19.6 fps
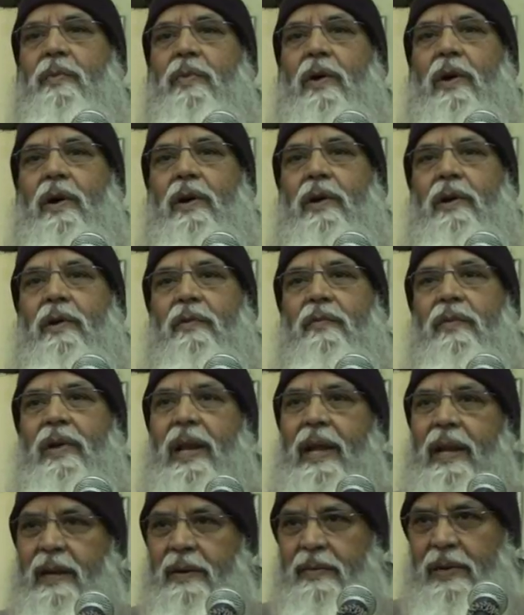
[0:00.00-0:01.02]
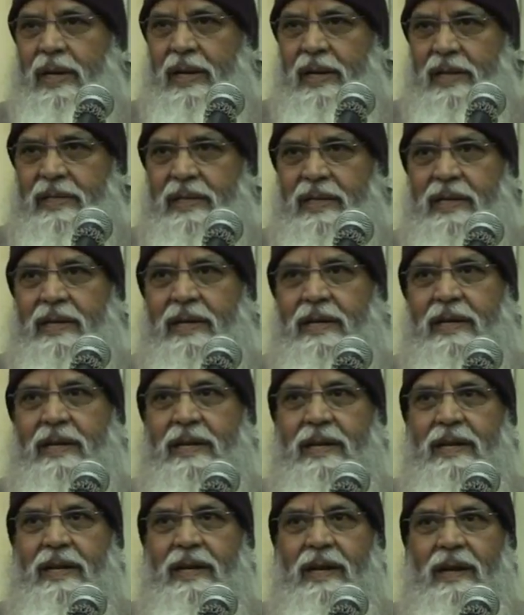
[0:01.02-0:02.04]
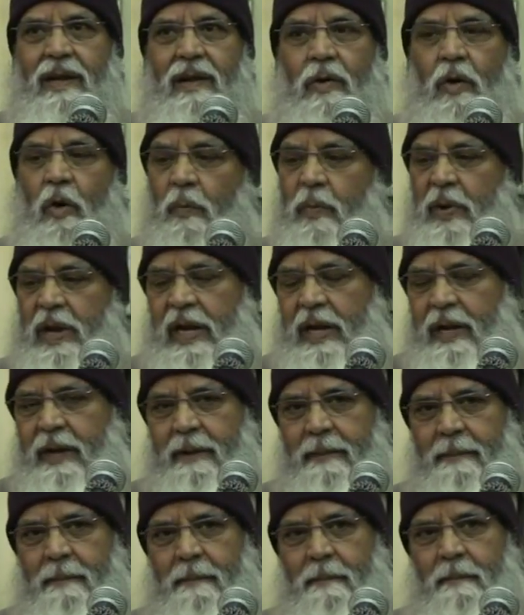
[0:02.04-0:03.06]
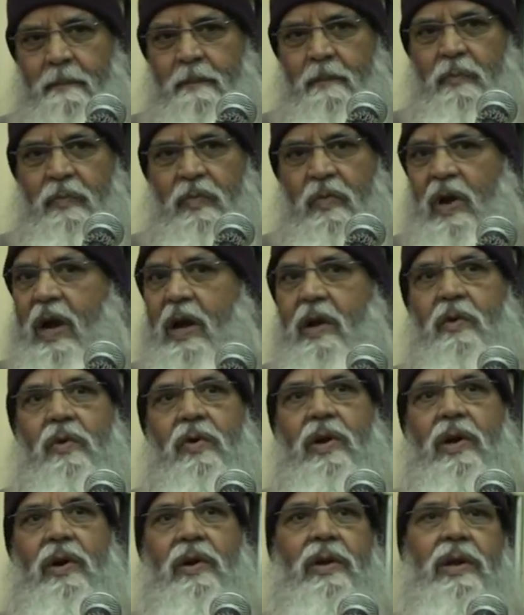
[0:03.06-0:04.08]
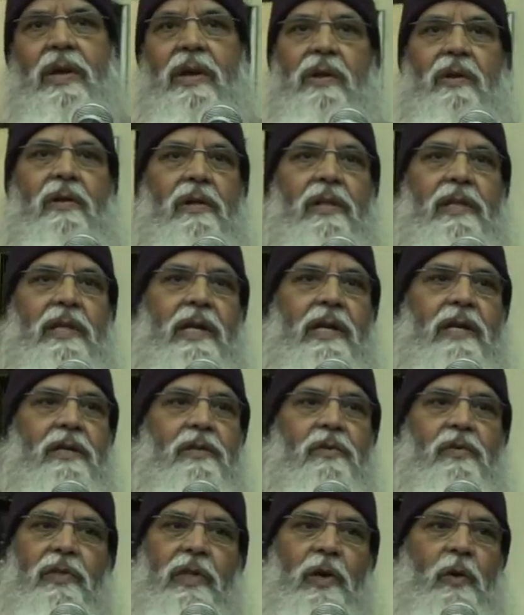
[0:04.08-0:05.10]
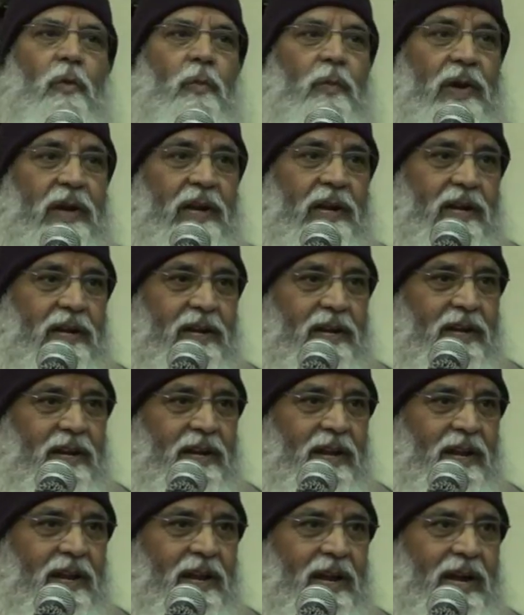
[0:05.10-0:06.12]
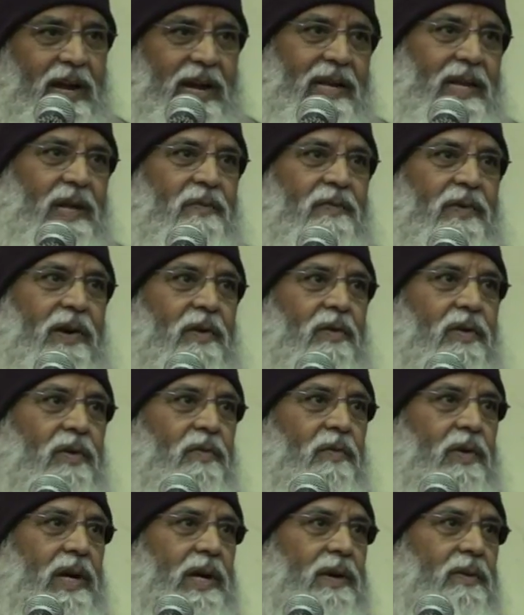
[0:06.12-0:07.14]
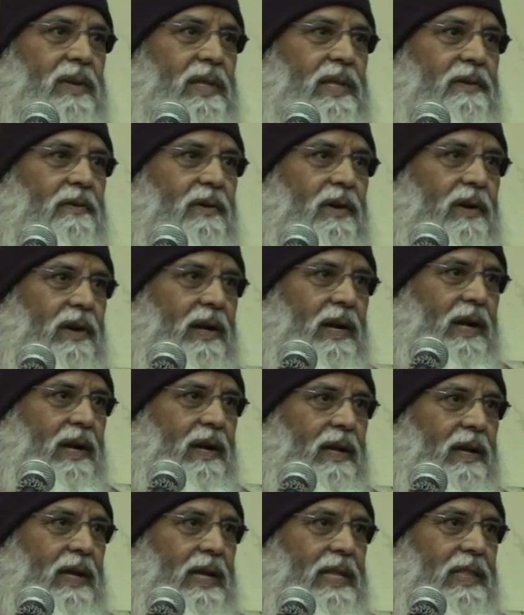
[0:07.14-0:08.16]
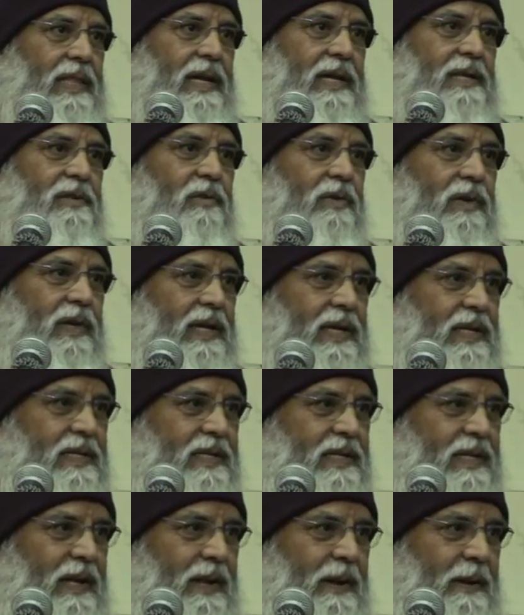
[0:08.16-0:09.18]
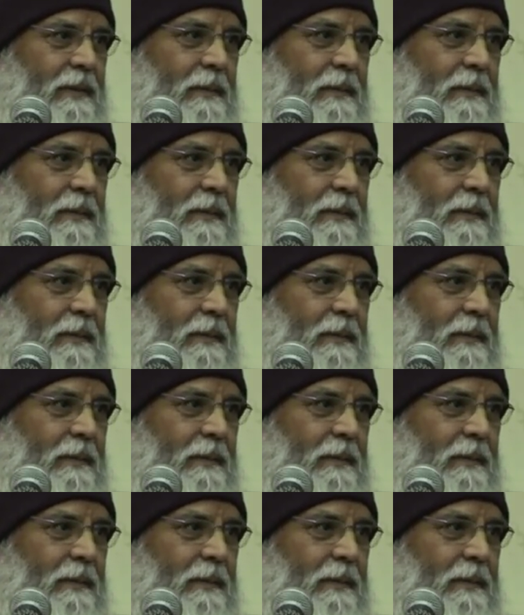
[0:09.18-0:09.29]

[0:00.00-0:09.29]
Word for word: brought. Will anybody listen? Open it. No, I don't have key and all that. So they opened it. And they found whatever they wanted in that suitcase.